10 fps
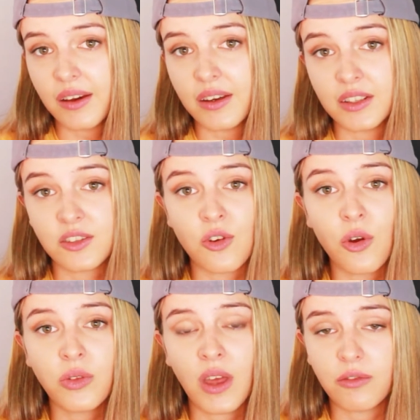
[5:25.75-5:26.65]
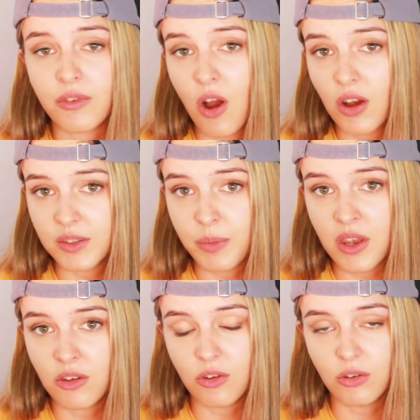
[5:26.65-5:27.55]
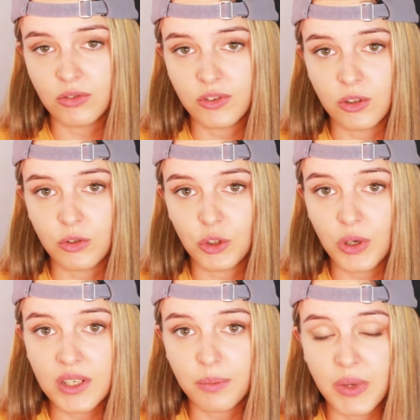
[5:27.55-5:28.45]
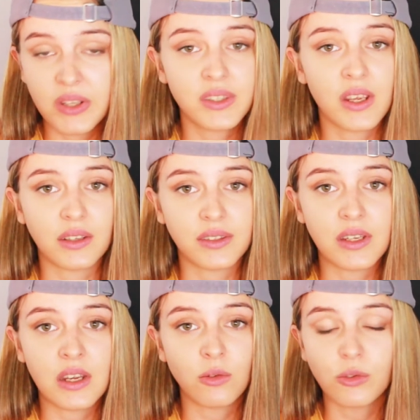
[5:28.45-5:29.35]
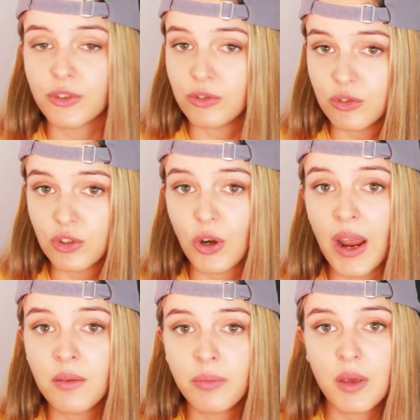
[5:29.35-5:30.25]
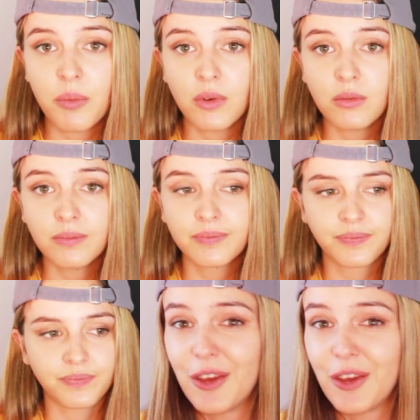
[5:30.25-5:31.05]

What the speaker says: It's known that VR is being used to treat PTSD and also to train people.